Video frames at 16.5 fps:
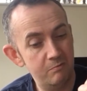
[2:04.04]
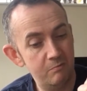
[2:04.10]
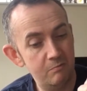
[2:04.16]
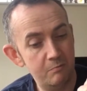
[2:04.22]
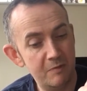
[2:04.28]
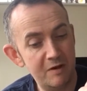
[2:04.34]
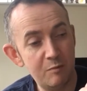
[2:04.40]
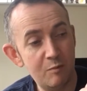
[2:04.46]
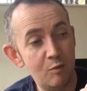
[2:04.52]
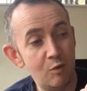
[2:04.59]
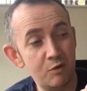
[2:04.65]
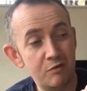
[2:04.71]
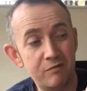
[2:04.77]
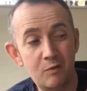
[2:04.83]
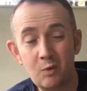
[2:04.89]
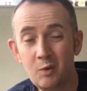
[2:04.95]
Minimum order
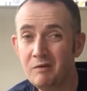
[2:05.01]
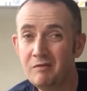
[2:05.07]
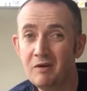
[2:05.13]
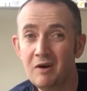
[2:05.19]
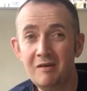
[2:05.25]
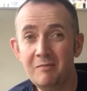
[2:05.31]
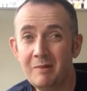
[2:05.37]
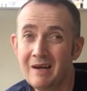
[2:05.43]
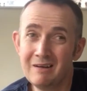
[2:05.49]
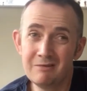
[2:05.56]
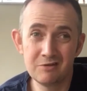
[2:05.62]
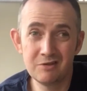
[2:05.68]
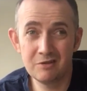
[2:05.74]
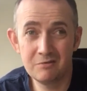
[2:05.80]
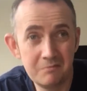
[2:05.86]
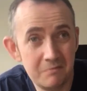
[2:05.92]
£45, so
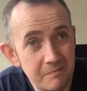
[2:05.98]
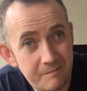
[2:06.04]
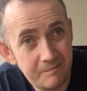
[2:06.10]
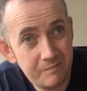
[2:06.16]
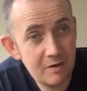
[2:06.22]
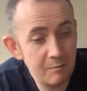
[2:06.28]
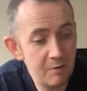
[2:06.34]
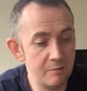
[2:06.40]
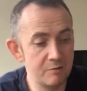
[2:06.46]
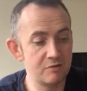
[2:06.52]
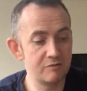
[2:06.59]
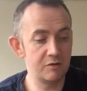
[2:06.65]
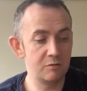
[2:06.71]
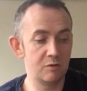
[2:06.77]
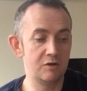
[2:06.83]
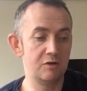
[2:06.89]
might be something you
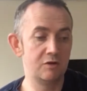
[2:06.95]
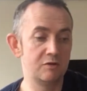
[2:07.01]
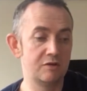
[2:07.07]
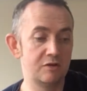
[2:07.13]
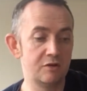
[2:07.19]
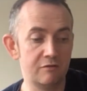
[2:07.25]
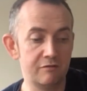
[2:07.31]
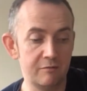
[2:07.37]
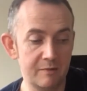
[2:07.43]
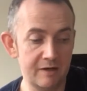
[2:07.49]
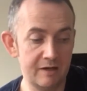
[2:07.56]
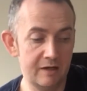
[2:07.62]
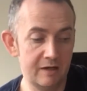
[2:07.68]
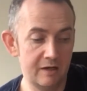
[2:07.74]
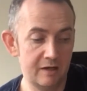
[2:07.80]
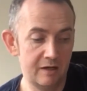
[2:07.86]
want to use, not for me.
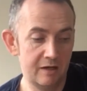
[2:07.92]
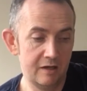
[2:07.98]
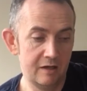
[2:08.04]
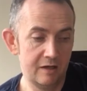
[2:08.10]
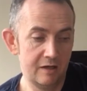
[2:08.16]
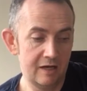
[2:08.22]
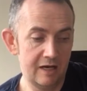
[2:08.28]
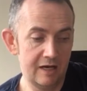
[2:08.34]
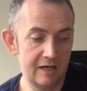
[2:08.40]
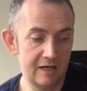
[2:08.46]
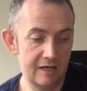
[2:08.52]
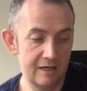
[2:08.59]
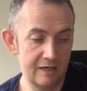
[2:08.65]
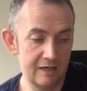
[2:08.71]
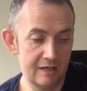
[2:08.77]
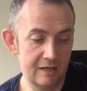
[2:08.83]

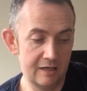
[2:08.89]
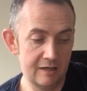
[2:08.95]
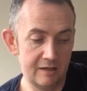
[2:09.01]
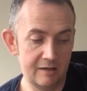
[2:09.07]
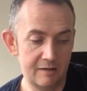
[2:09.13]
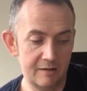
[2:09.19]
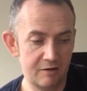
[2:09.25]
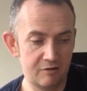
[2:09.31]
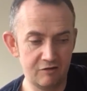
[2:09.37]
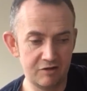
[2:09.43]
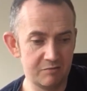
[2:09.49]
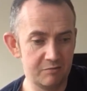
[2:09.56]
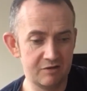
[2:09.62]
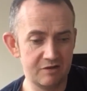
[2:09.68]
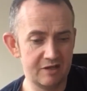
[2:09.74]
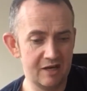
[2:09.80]
The Christmas
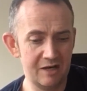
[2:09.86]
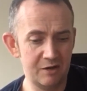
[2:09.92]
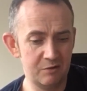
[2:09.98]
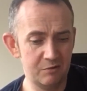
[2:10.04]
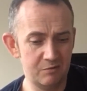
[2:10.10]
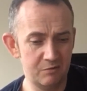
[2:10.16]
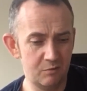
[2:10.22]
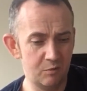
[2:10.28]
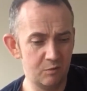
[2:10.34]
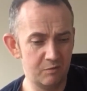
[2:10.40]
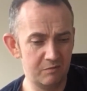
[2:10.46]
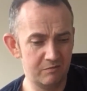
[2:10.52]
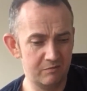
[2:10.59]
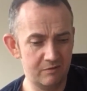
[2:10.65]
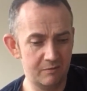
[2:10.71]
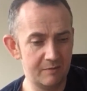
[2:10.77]
sale, ooh,
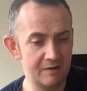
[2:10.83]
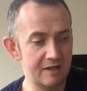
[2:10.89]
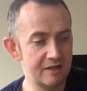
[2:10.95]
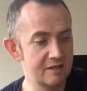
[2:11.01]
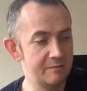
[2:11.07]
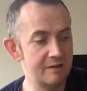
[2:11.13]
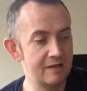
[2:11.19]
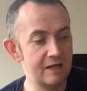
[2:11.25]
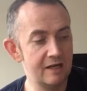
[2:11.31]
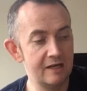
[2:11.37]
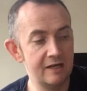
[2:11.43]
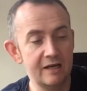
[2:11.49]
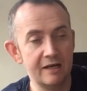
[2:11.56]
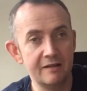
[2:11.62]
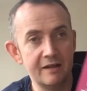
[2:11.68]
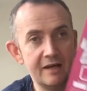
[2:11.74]
I mean, that's a bit late.
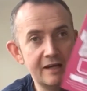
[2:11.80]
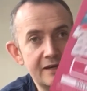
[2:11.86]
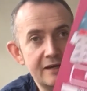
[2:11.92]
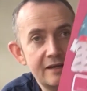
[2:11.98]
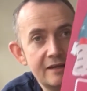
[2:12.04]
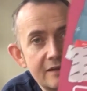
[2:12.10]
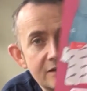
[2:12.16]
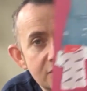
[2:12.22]
And then there's